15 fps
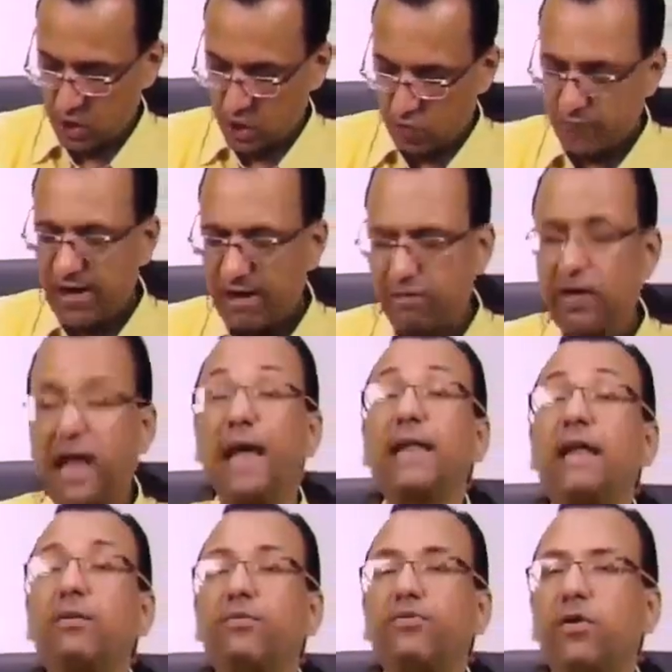We have a
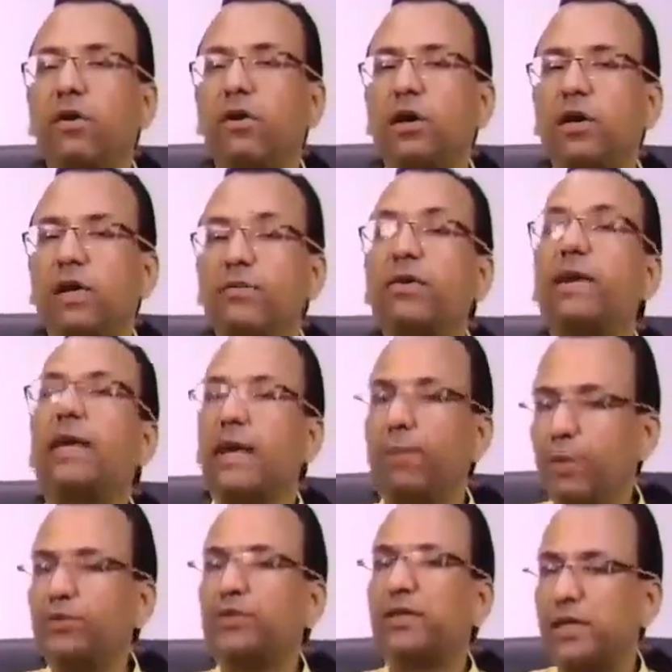diagram for different type
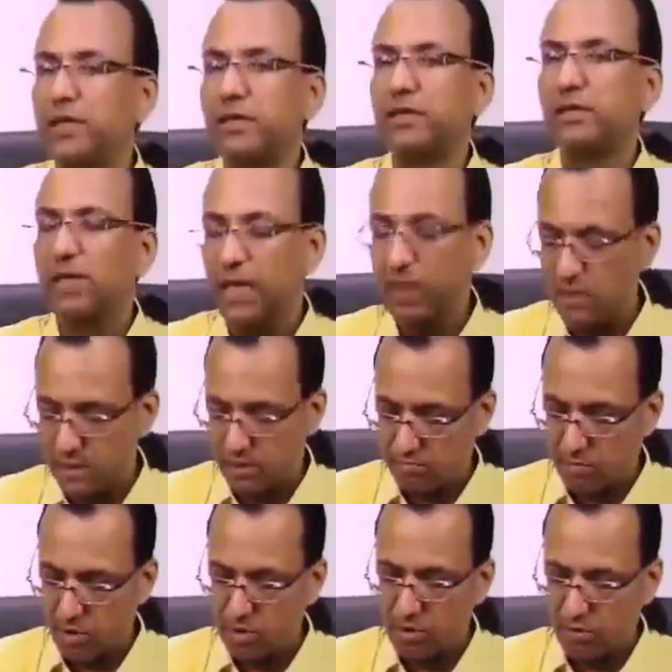of cells in the
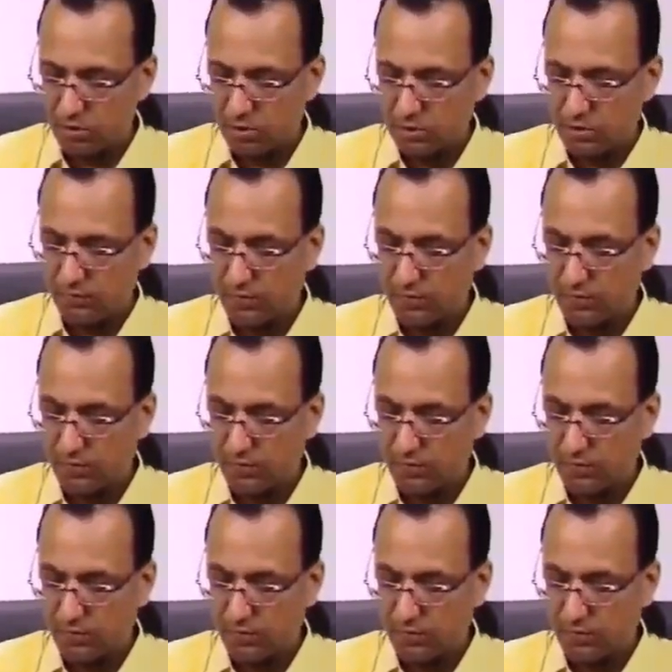bronchioles.